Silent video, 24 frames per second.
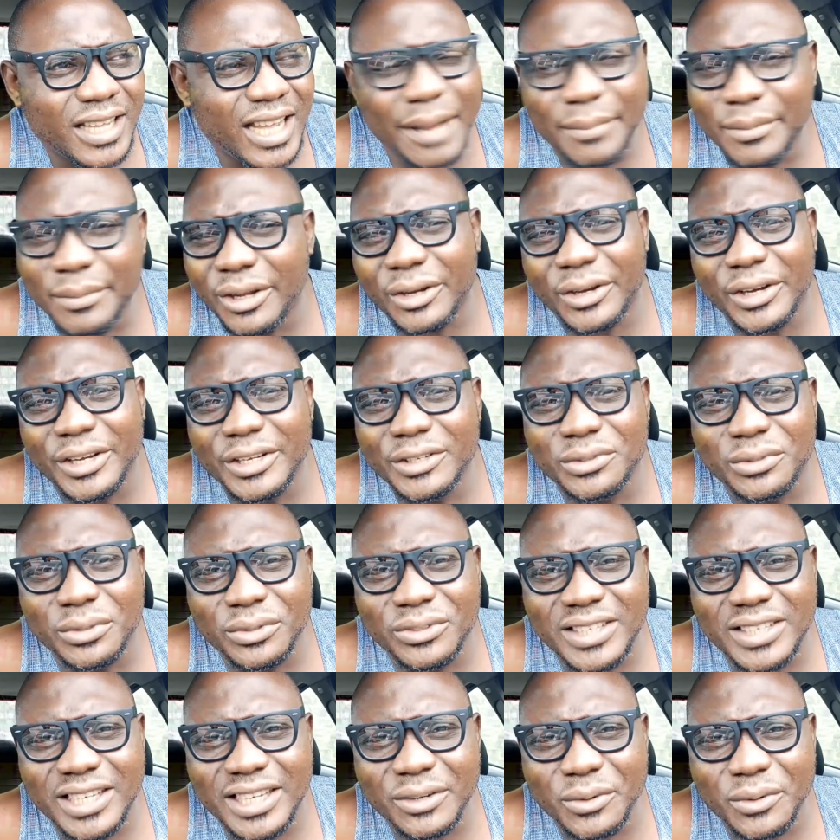I'm not going
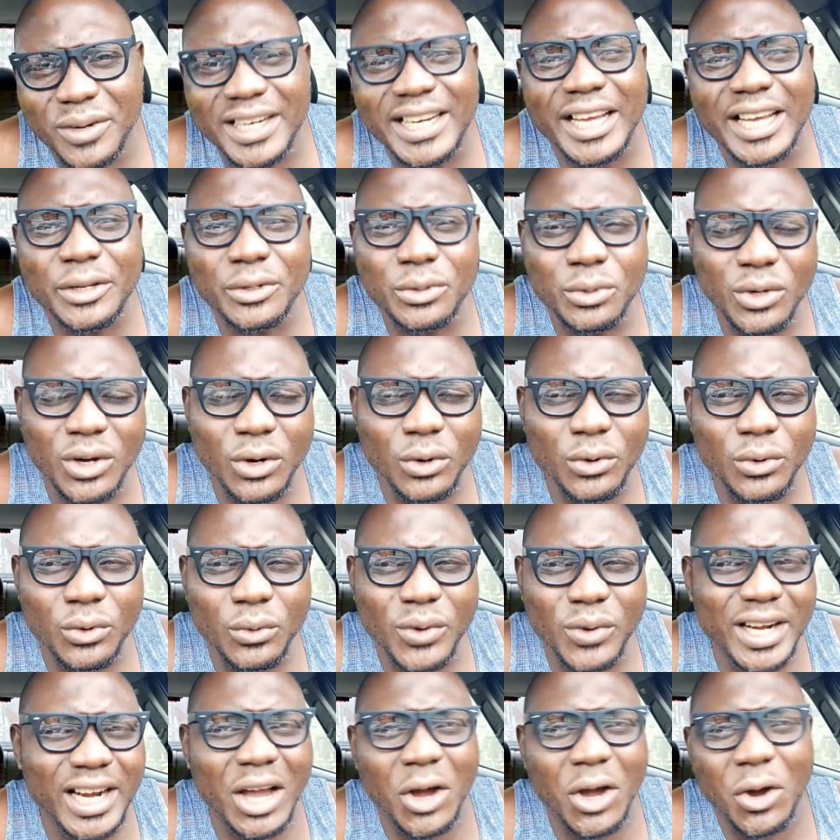to say whether you
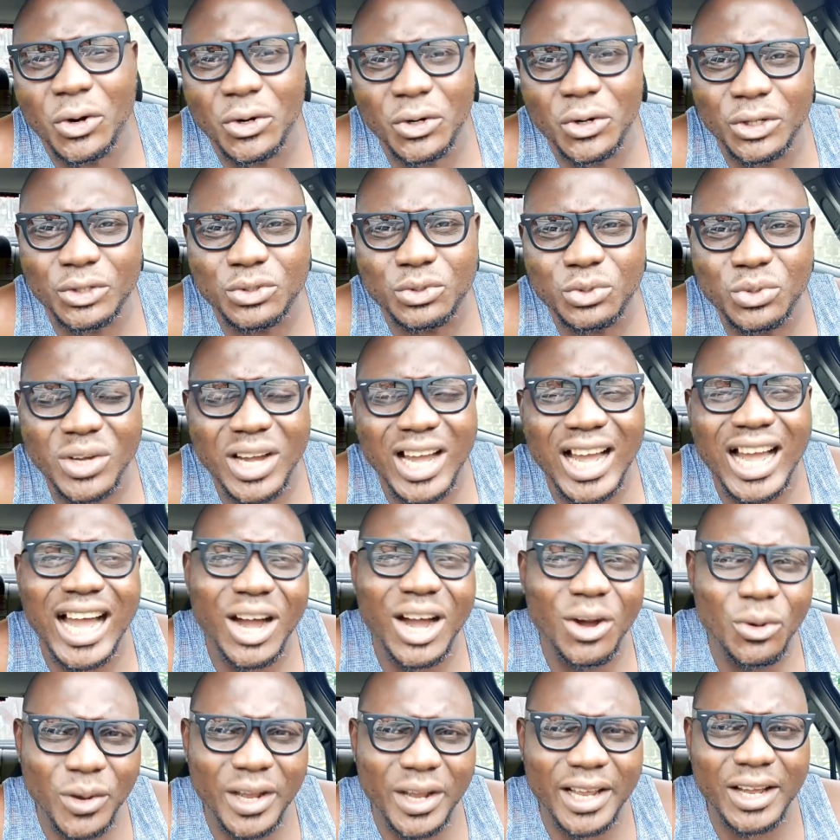whether or not you are
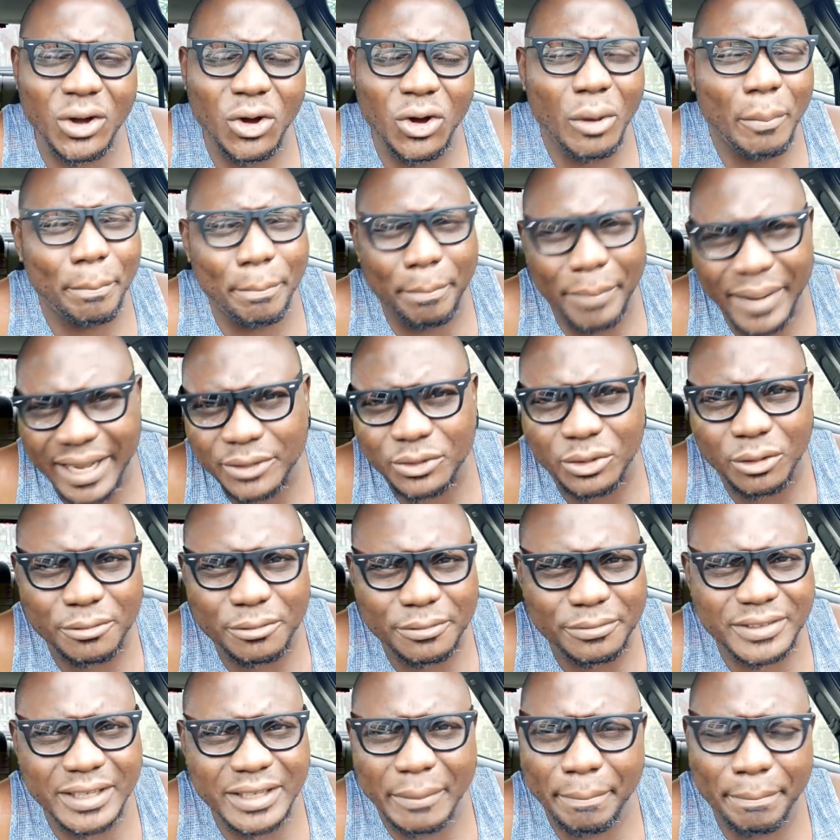aware or part
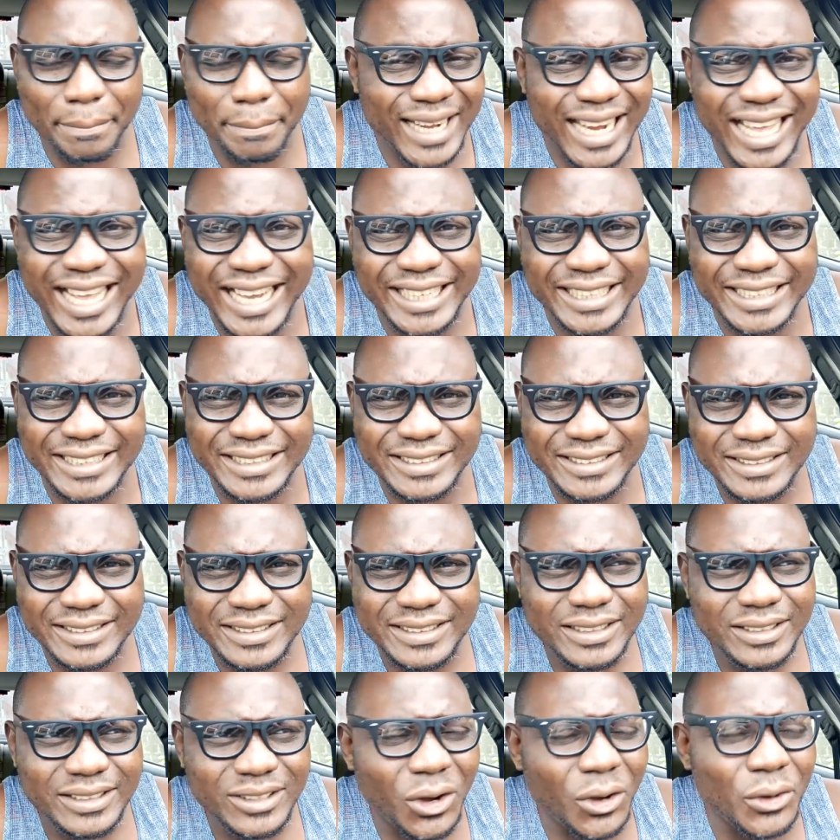of the plan
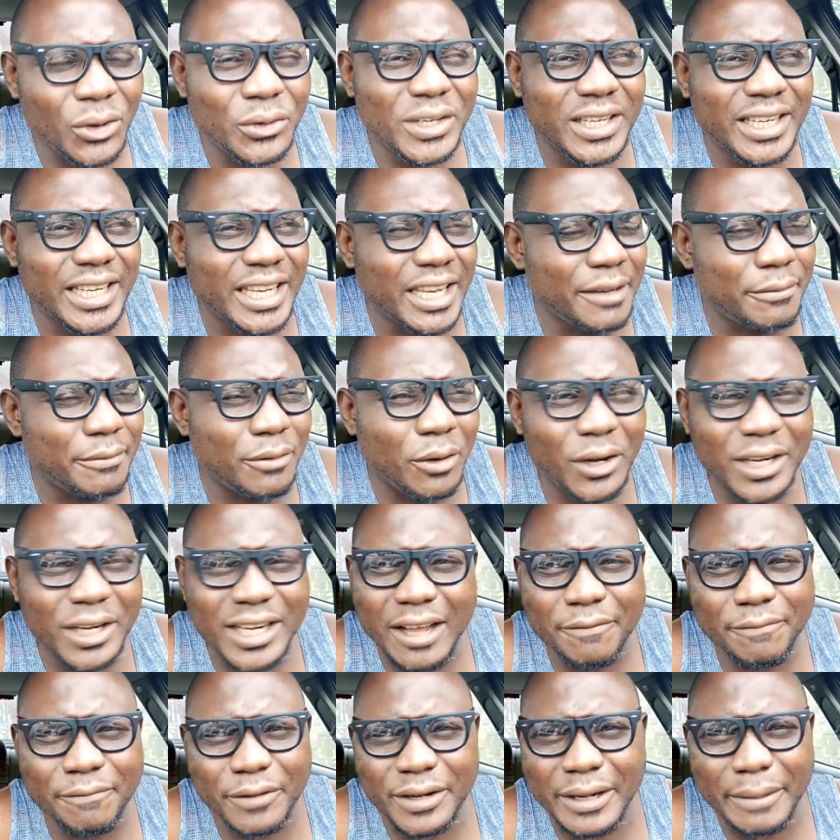or you give
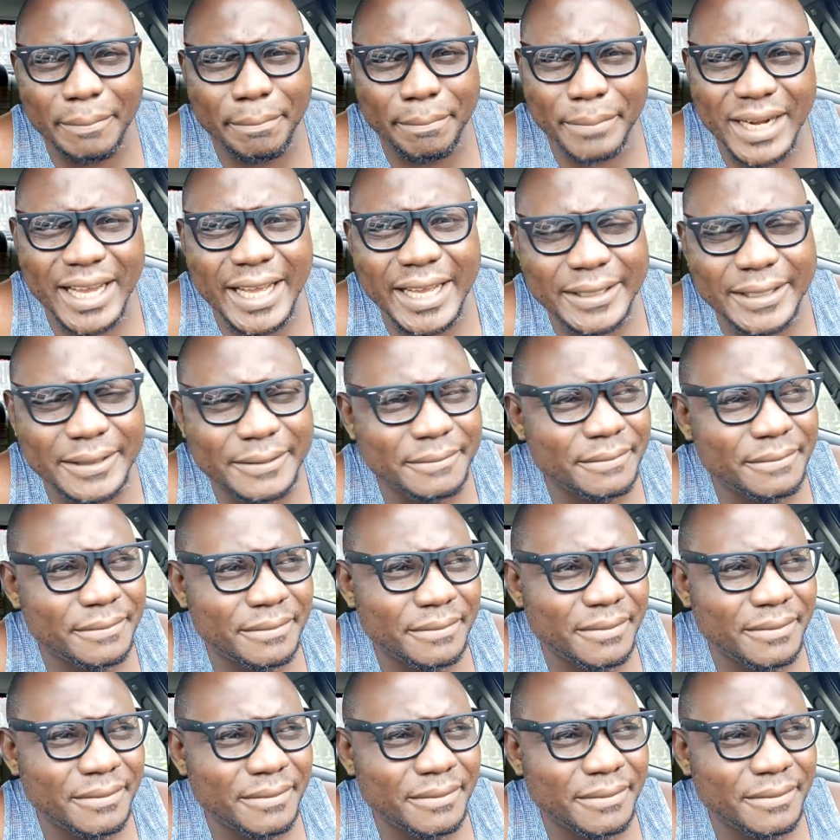order for the plan.